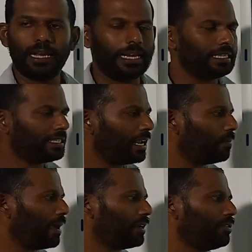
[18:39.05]
it
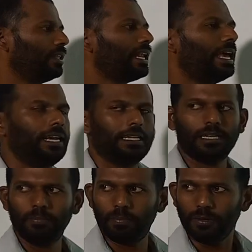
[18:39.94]
sends back to the client
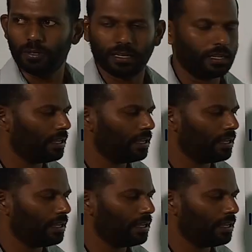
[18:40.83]
computer.